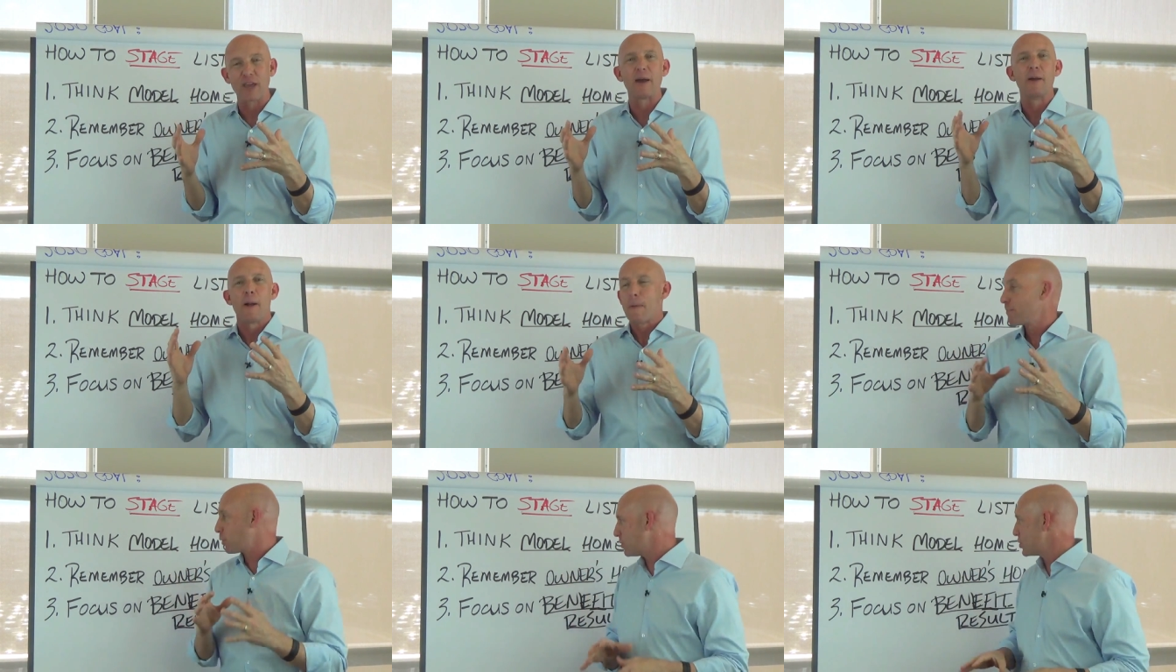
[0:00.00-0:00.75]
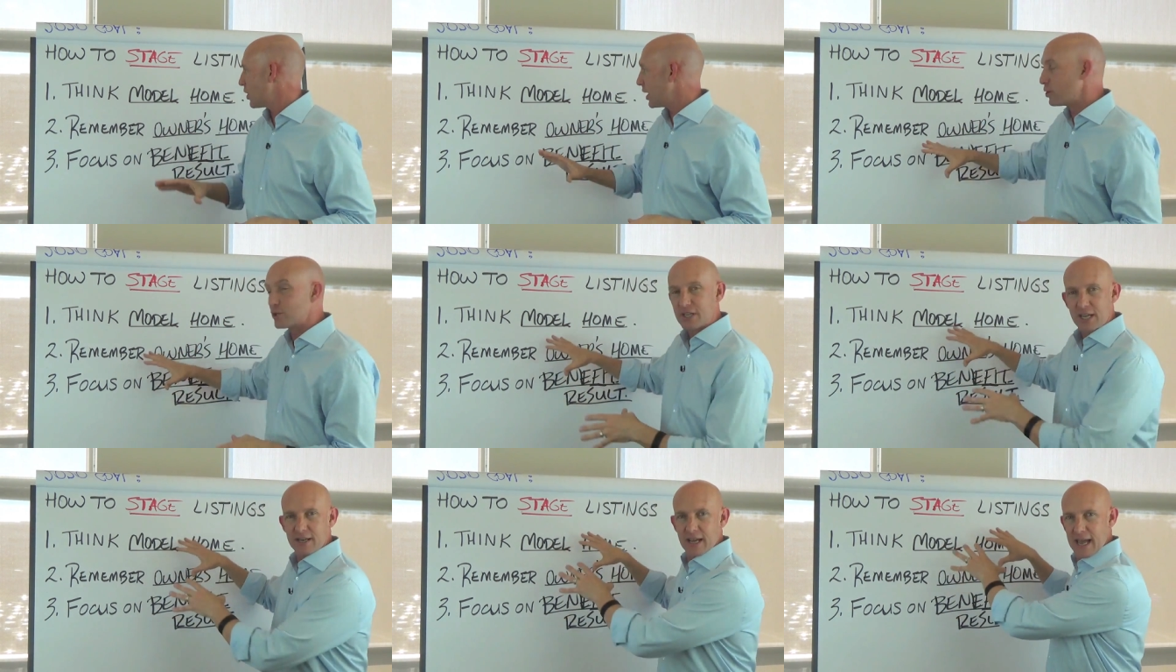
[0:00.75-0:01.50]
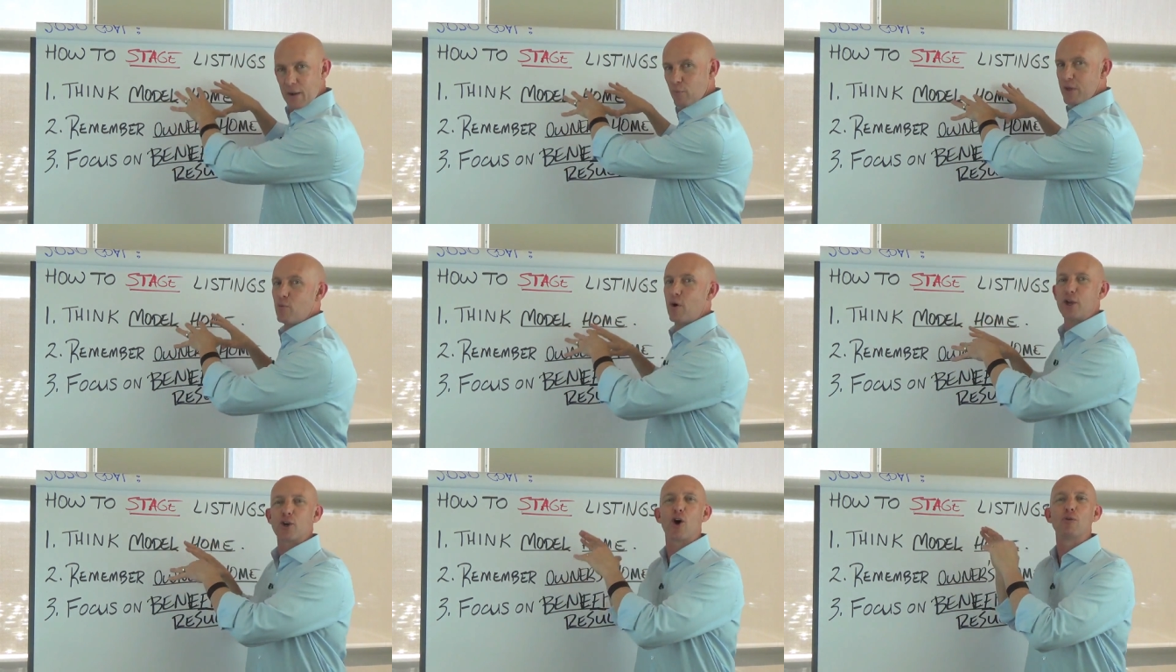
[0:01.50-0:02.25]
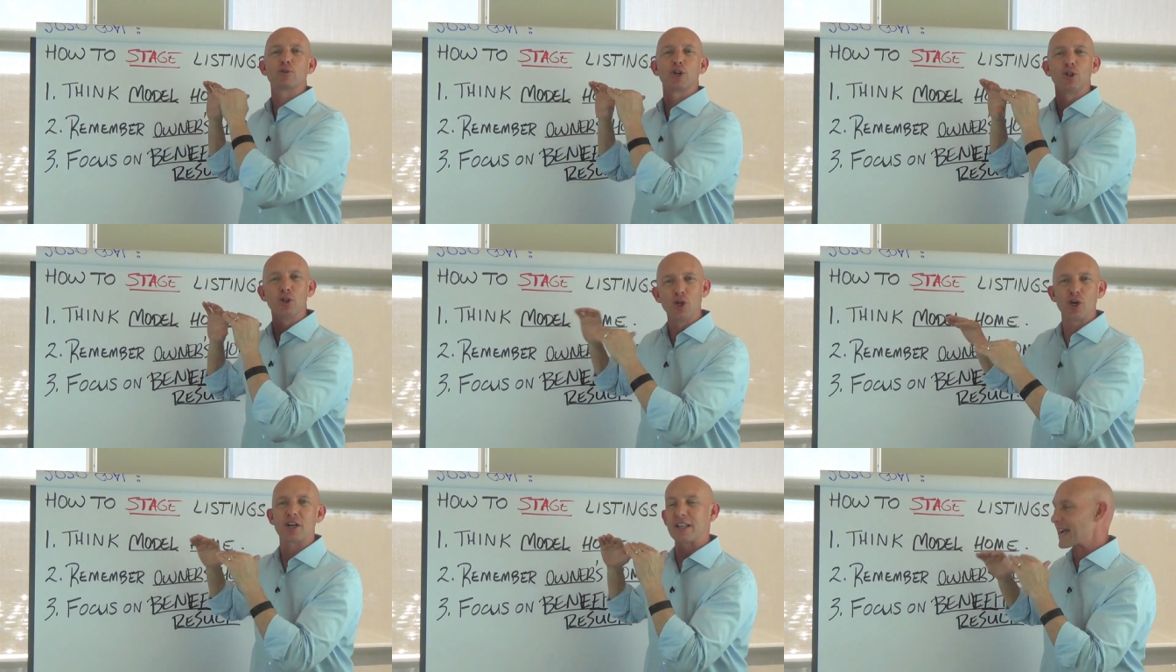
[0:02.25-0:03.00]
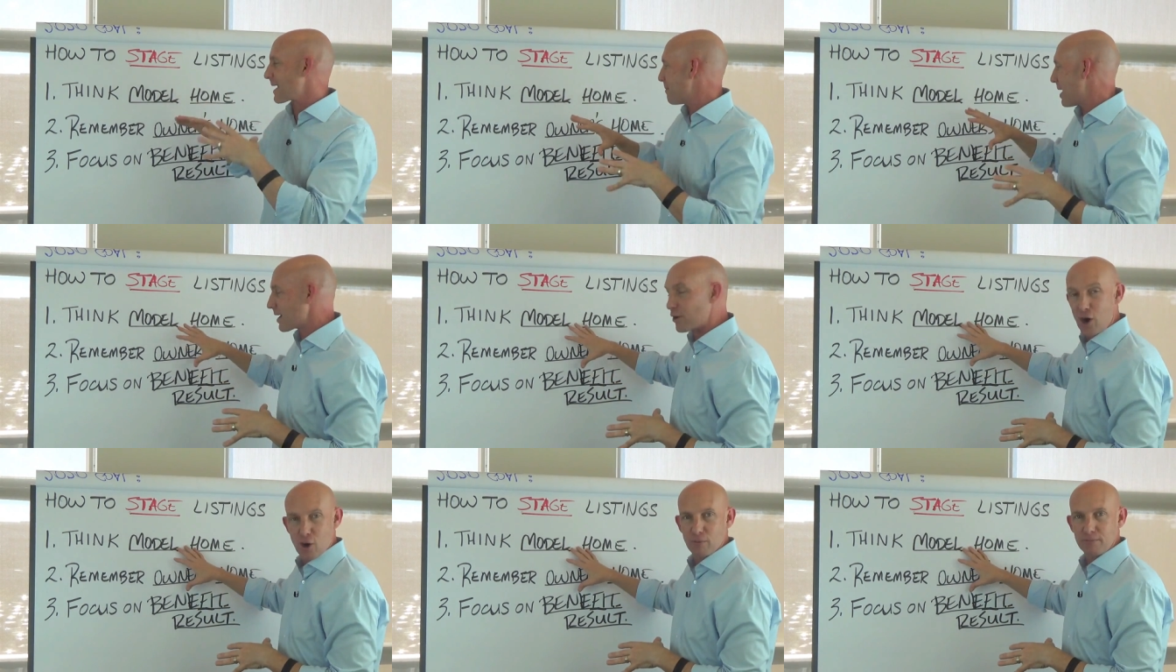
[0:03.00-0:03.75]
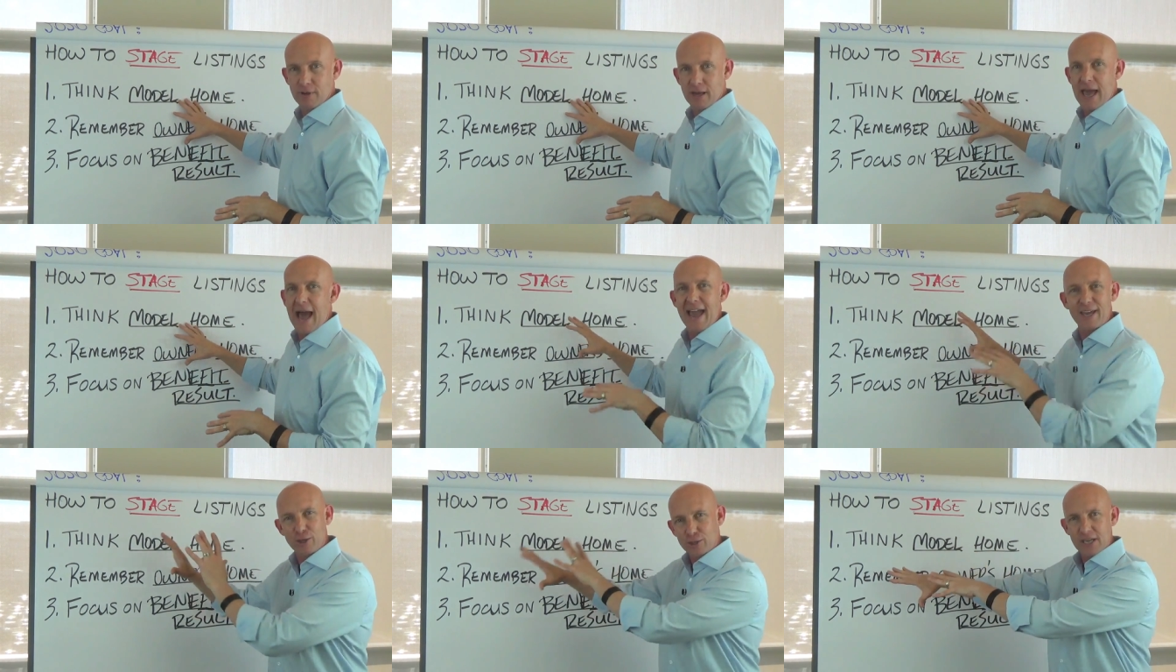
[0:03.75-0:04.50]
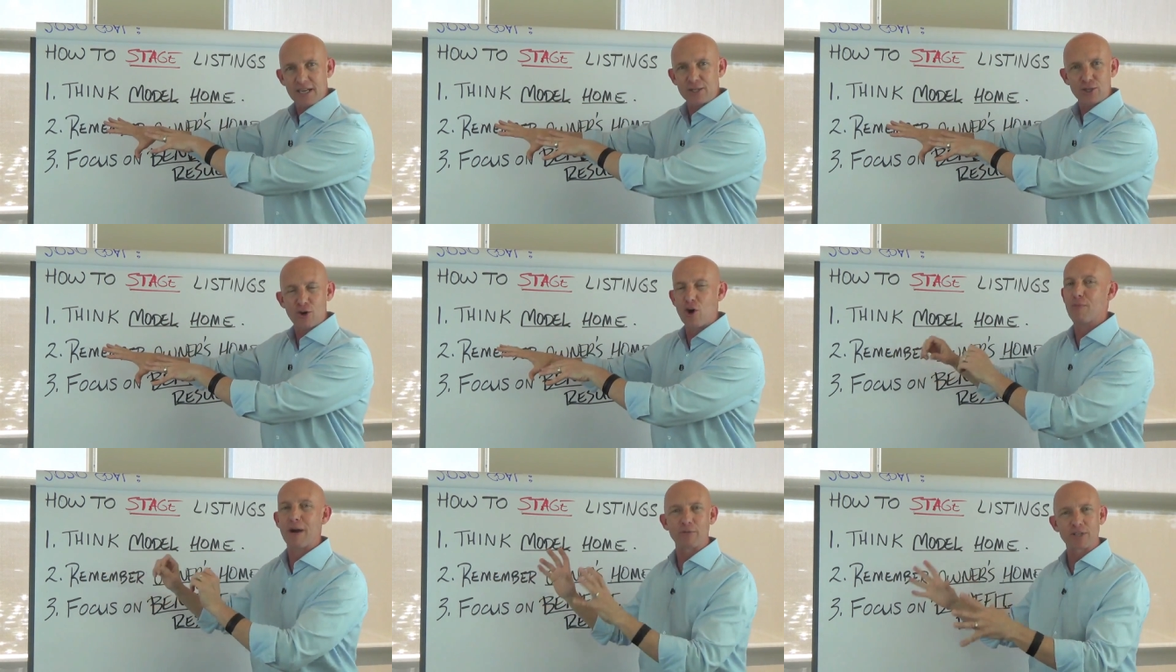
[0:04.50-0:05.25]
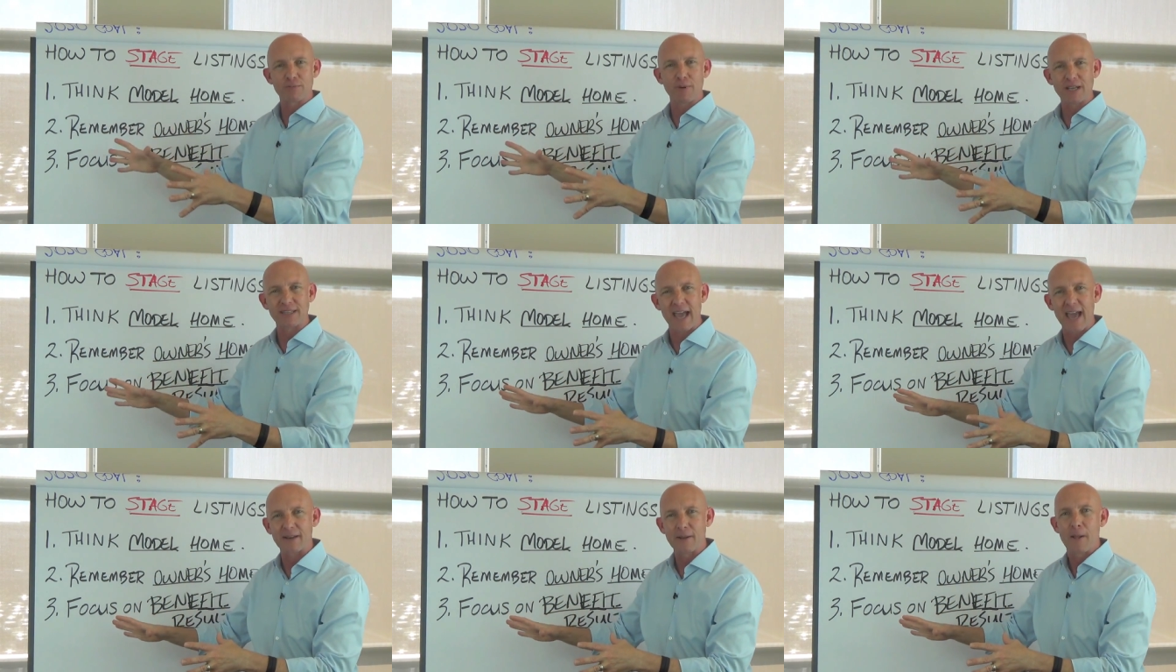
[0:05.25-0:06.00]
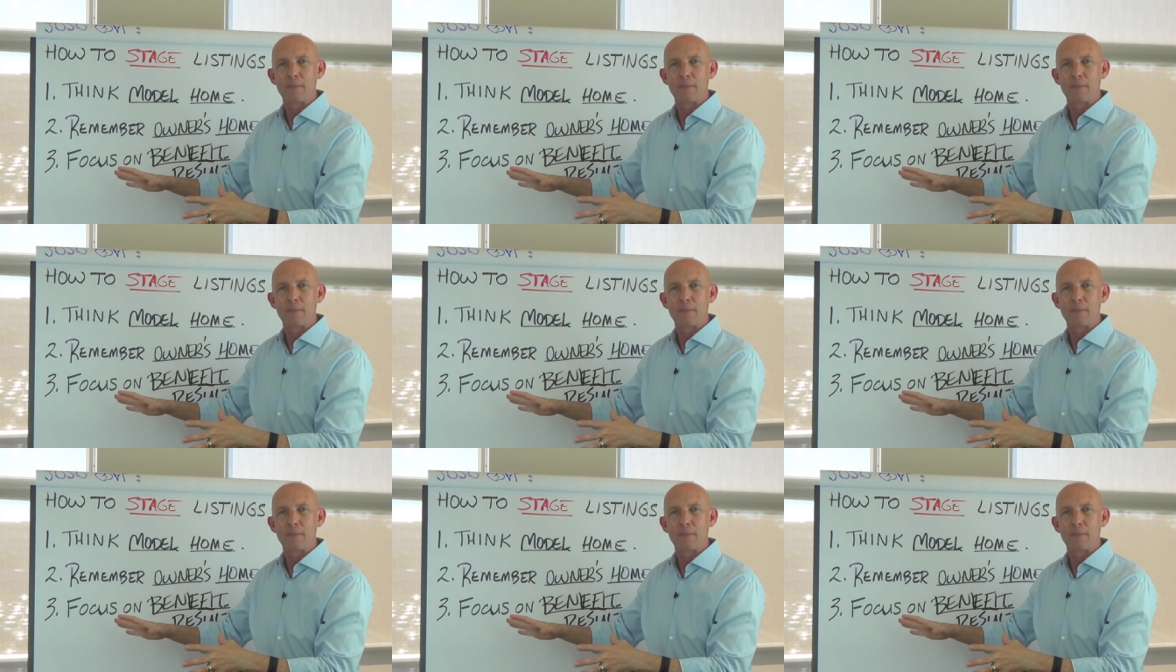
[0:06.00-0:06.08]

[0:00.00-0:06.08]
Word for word: that. But when you understand, we want your home to look like a model home. I understand it's your home. I respect that.